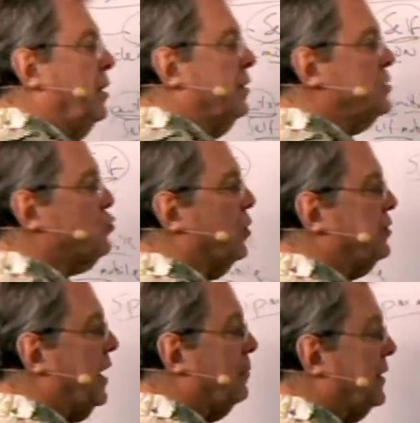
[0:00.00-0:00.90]
This word
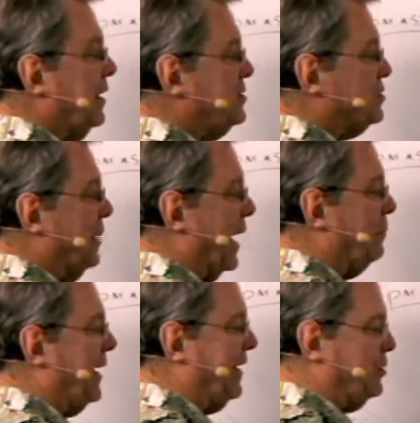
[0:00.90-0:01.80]
daemonizomai
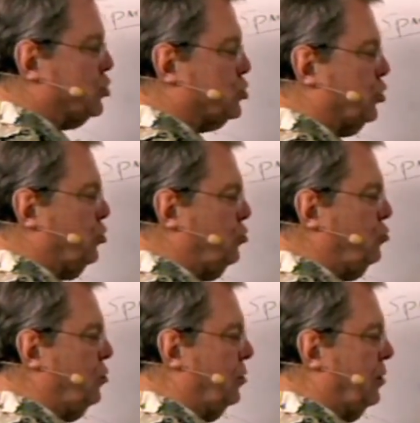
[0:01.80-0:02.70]
means
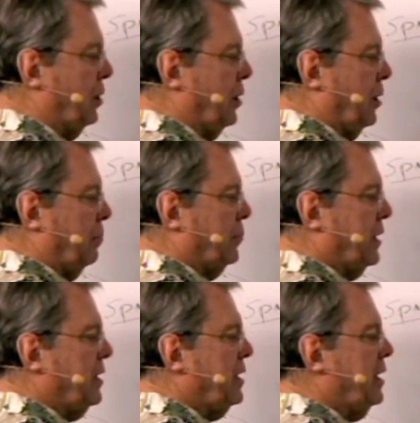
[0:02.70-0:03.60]
to
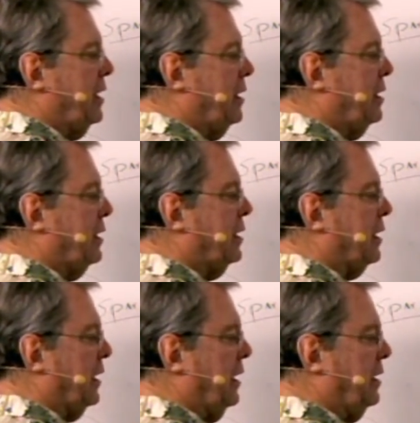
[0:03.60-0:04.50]
be
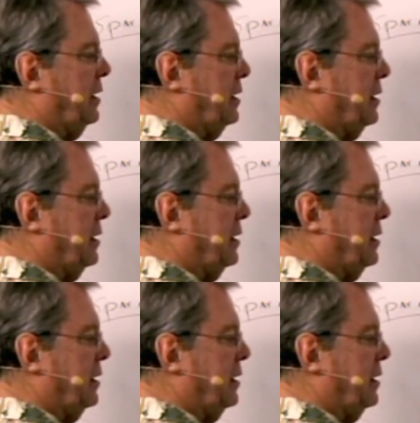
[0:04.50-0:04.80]
insane.